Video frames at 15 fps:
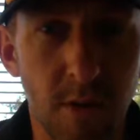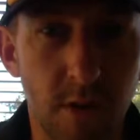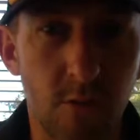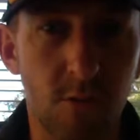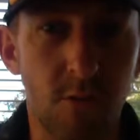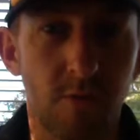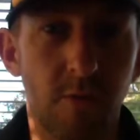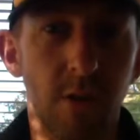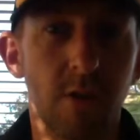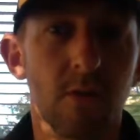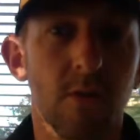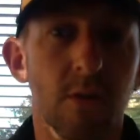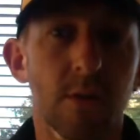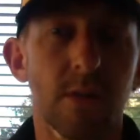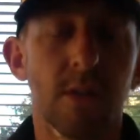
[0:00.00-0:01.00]
course
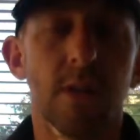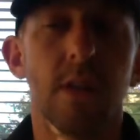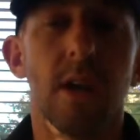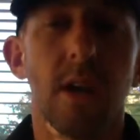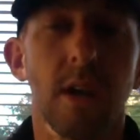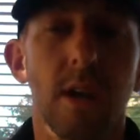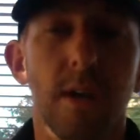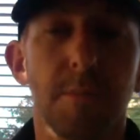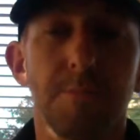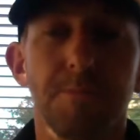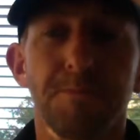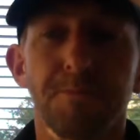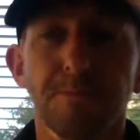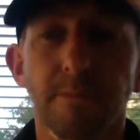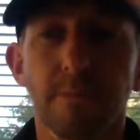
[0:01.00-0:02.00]
record. Um,
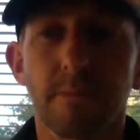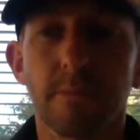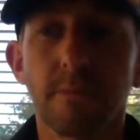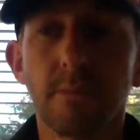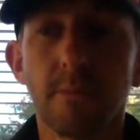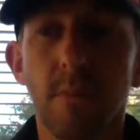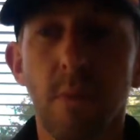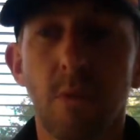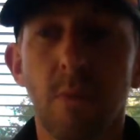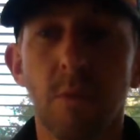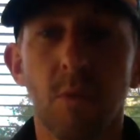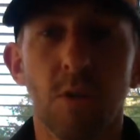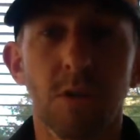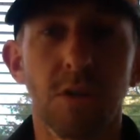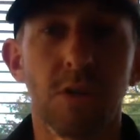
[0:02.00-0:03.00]
I
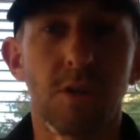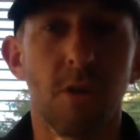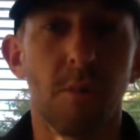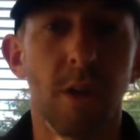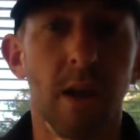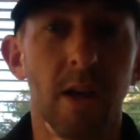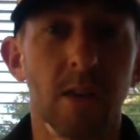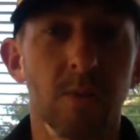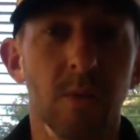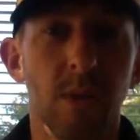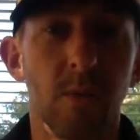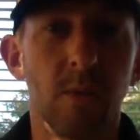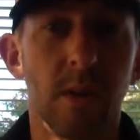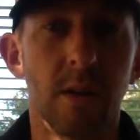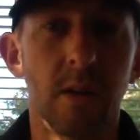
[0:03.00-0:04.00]
remember watching Scott Balance when he
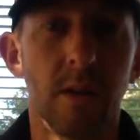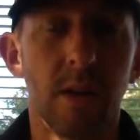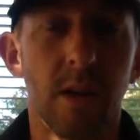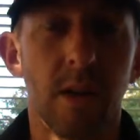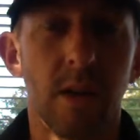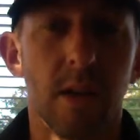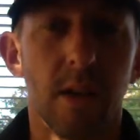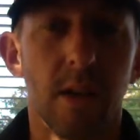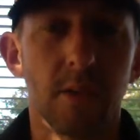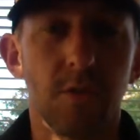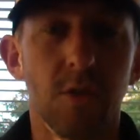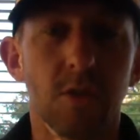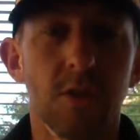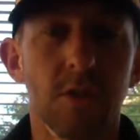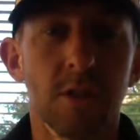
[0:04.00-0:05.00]
won his
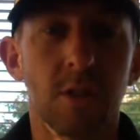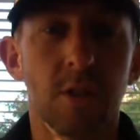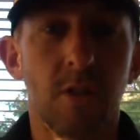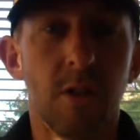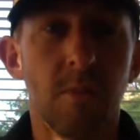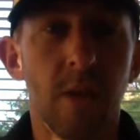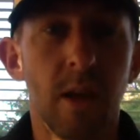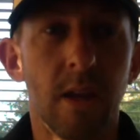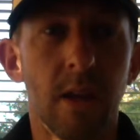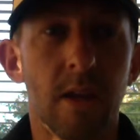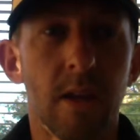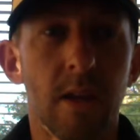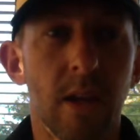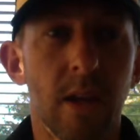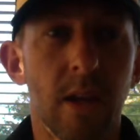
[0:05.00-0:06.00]
first New Zealand
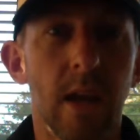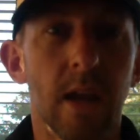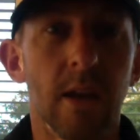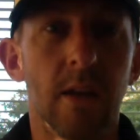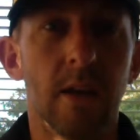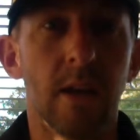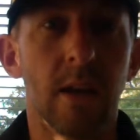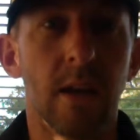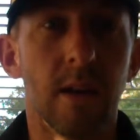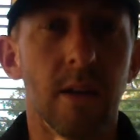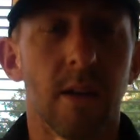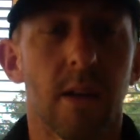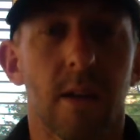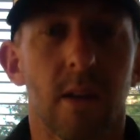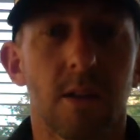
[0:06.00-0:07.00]
Ironman, and uh,
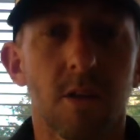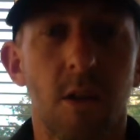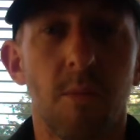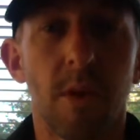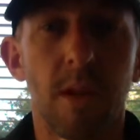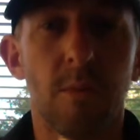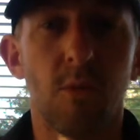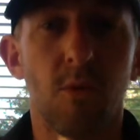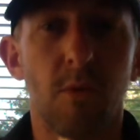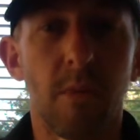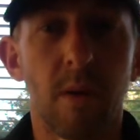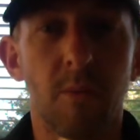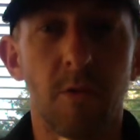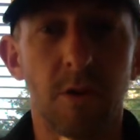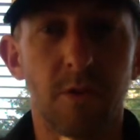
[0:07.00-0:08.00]
so many more
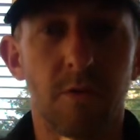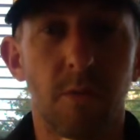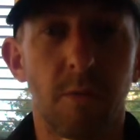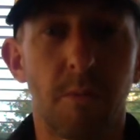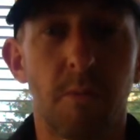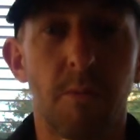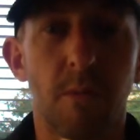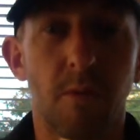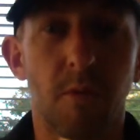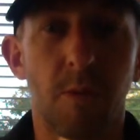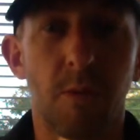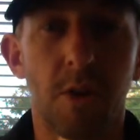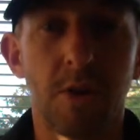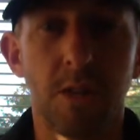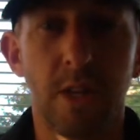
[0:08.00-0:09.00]
memories from, from
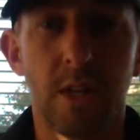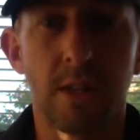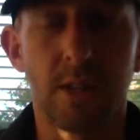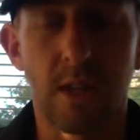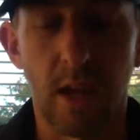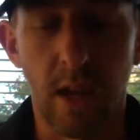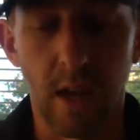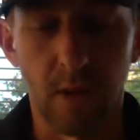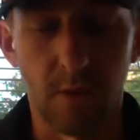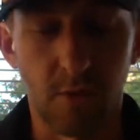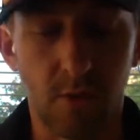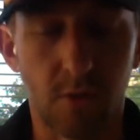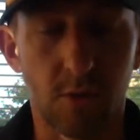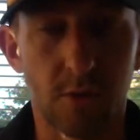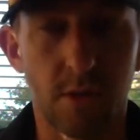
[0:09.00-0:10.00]
those years. And of
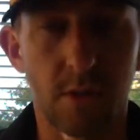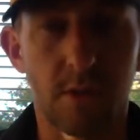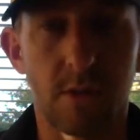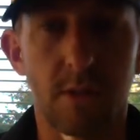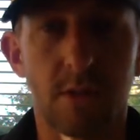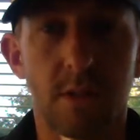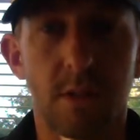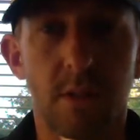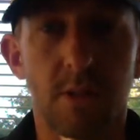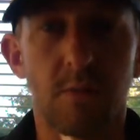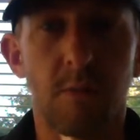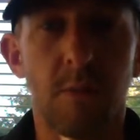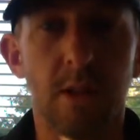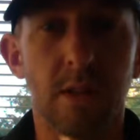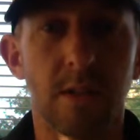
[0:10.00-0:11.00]
course, since
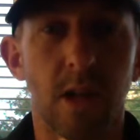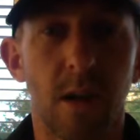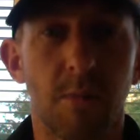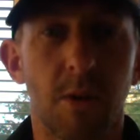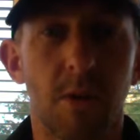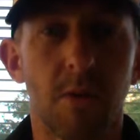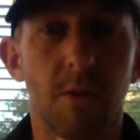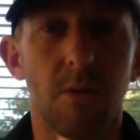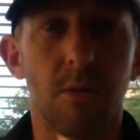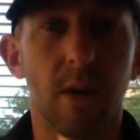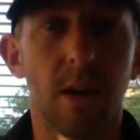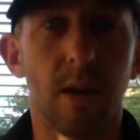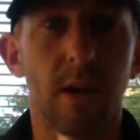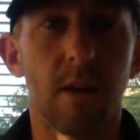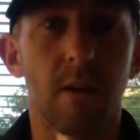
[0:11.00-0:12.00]
we've been in Taupo,
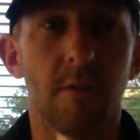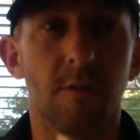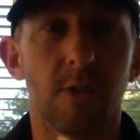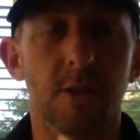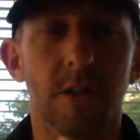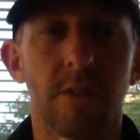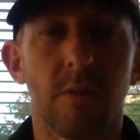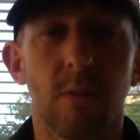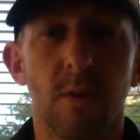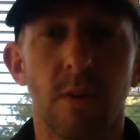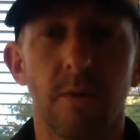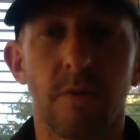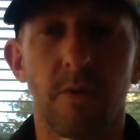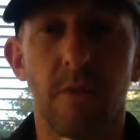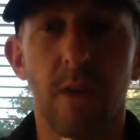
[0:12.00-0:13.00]
uh, I've watched every one
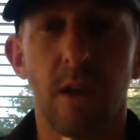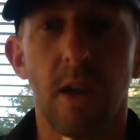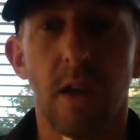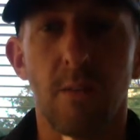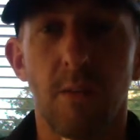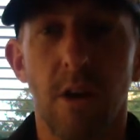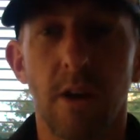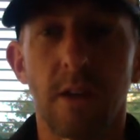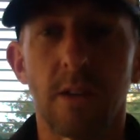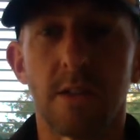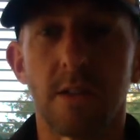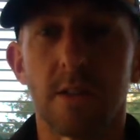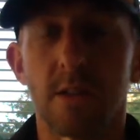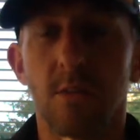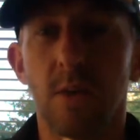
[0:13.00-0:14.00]
of
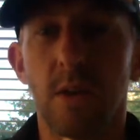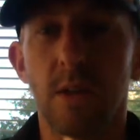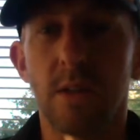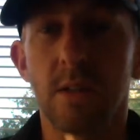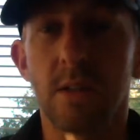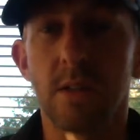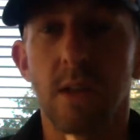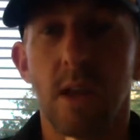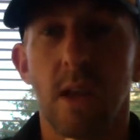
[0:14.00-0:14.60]
Brownie's wins